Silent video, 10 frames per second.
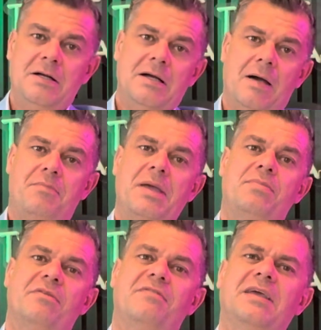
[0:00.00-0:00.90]
and
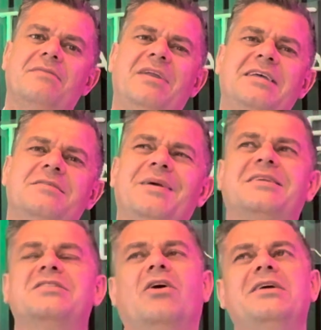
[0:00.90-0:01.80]
people are thinking they need to be
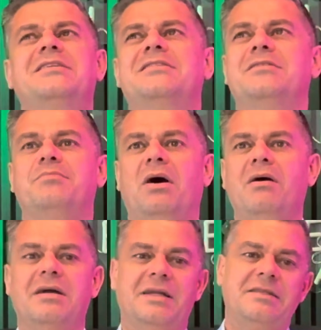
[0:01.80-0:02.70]
excited to
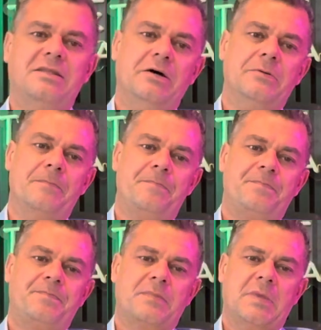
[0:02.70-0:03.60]
buy, and they don't.
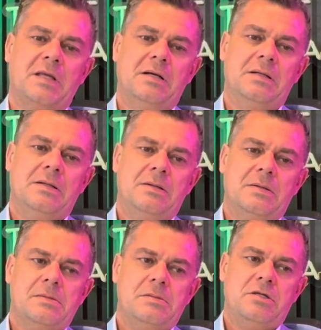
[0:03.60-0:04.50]

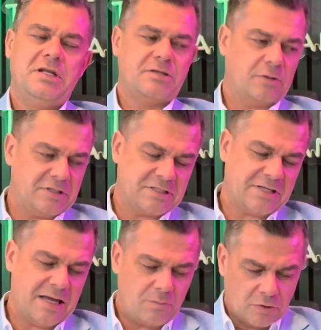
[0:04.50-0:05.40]
You need to
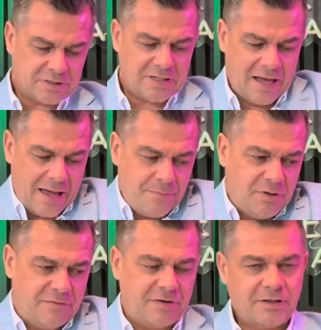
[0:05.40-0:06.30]
understand what's going to
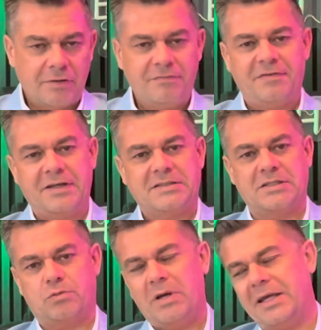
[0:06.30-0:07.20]
happen if they don't fix
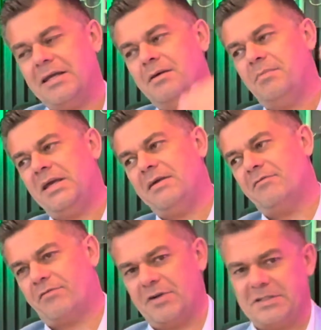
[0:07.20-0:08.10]
this, where they're going to be
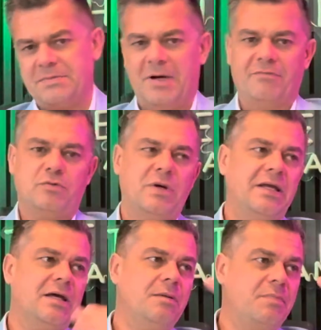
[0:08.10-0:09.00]
in 6 months, where
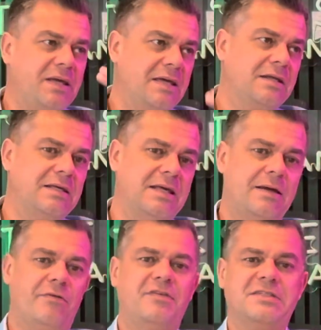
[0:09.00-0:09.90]
they're going to be in a
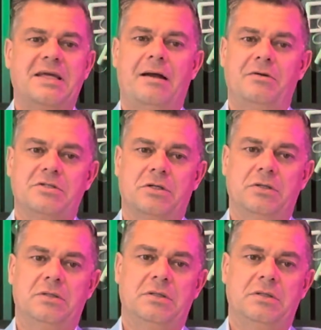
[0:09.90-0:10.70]
year if this carries on.